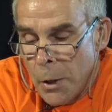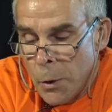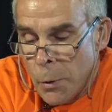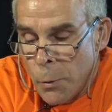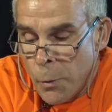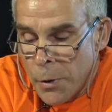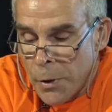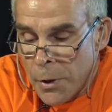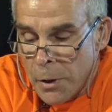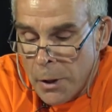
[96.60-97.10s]

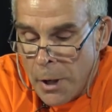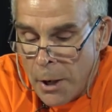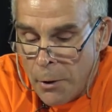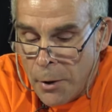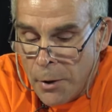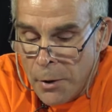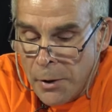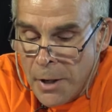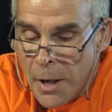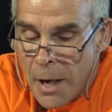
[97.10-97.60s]
with
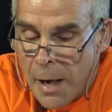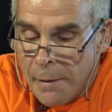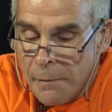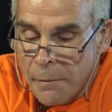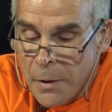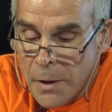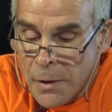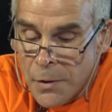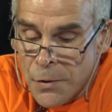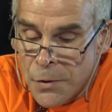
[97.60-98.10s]
glaringly
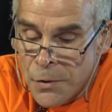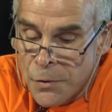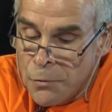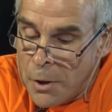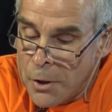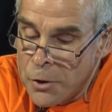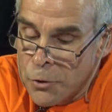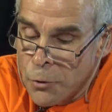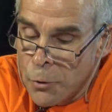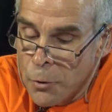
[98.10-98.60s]
obvious
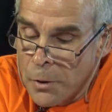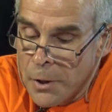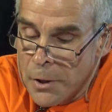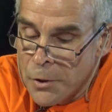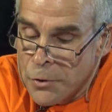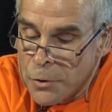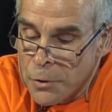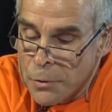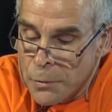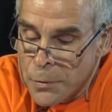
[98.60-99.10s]
structural
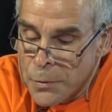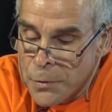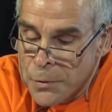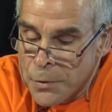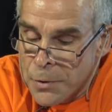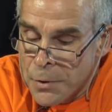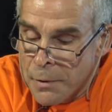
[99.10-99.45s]
issues.